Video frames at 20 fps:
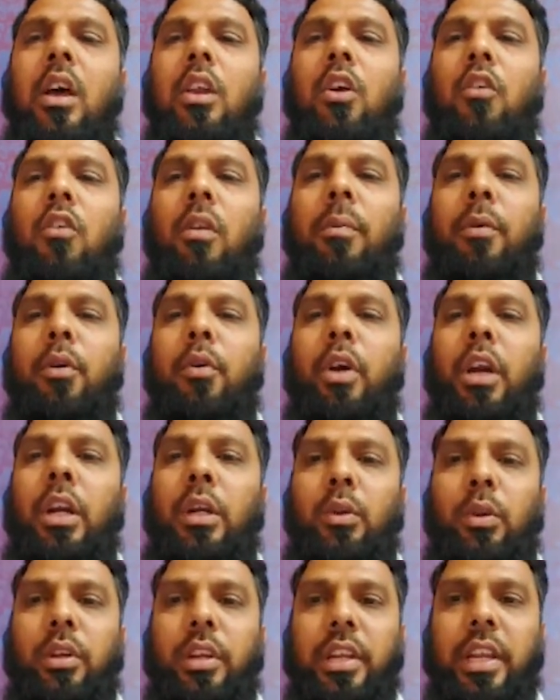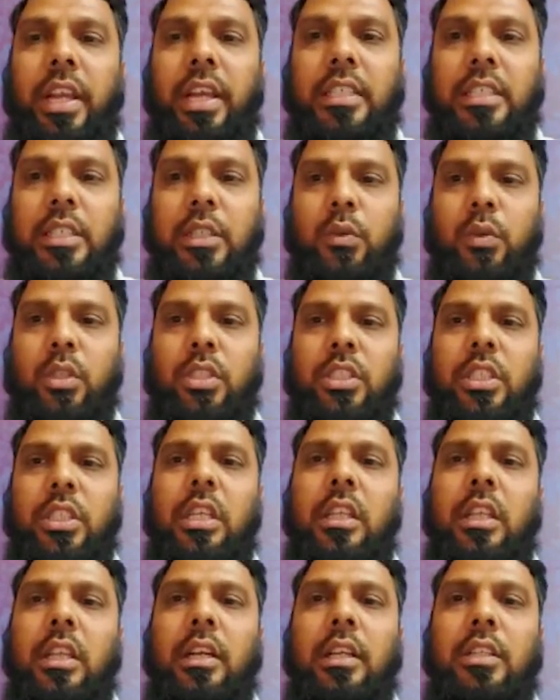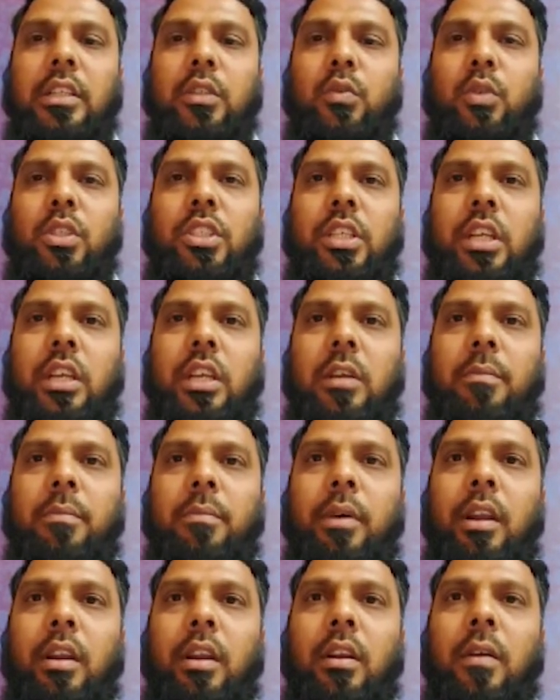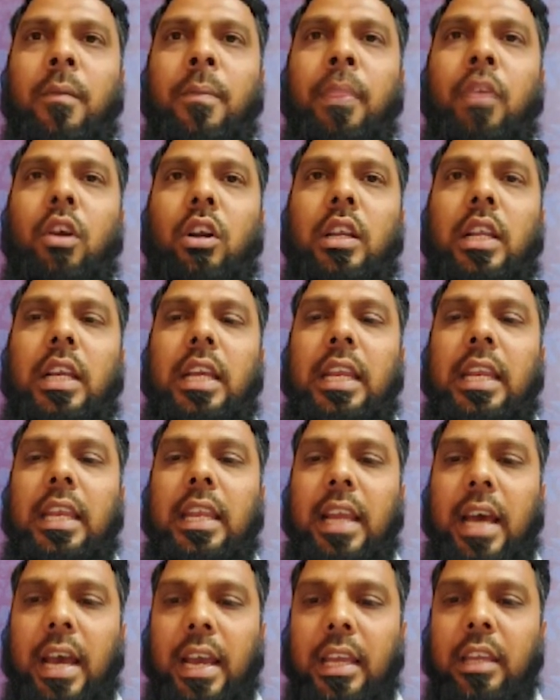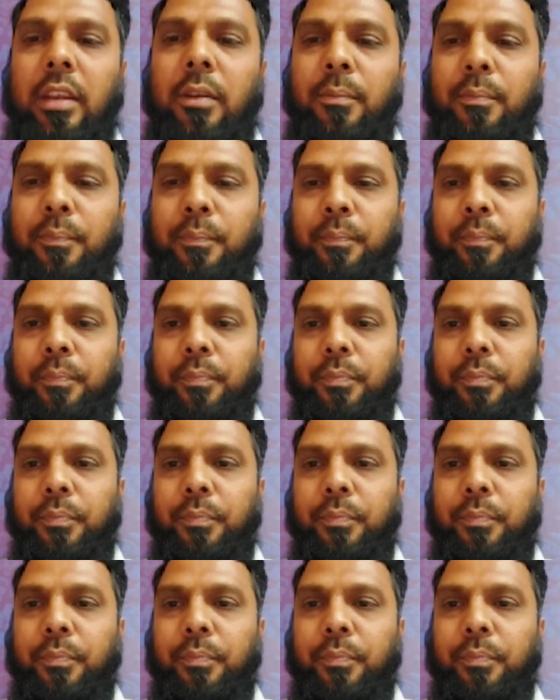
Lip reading: Now we'll be going to next question, that is question number 49.